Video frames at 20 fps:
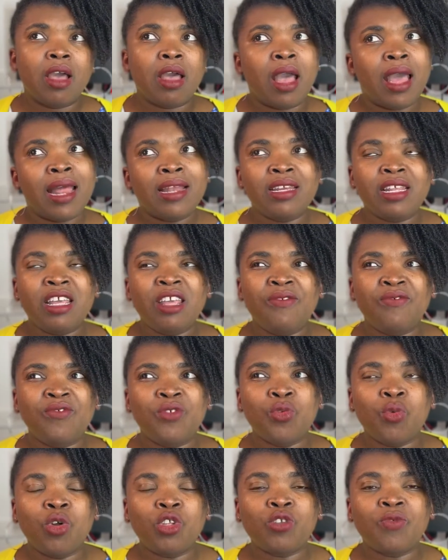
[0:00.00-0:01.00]
And
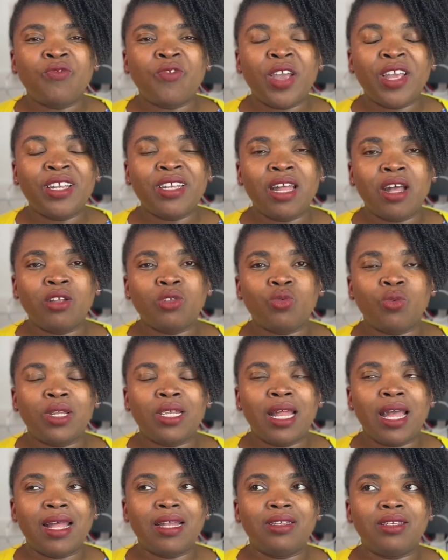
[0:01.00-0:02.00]
if you want to find out
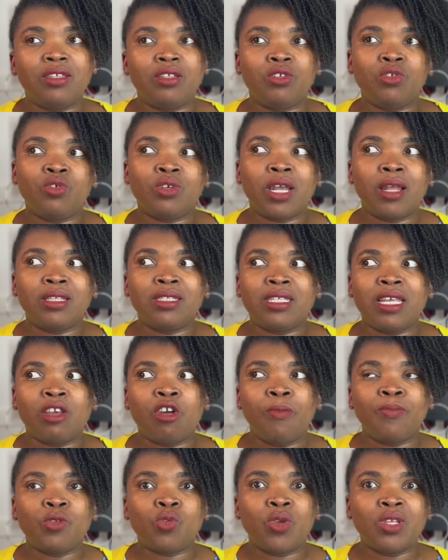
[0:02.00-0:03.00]
whether you can
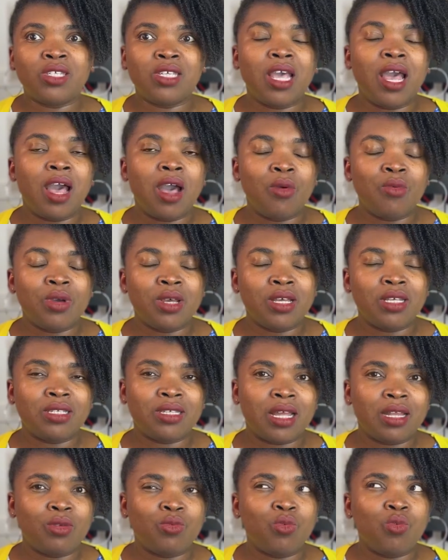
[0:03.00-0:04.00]
take up 20 hours
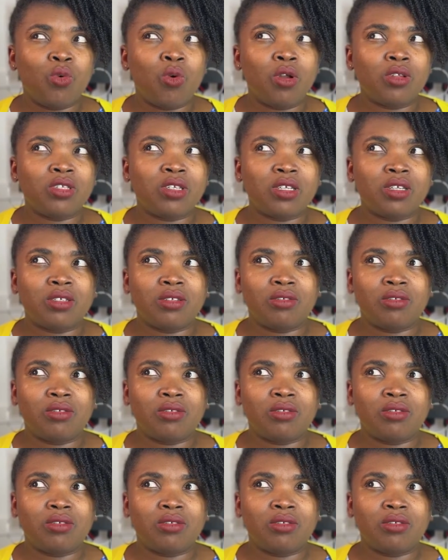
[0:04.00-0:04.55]
and what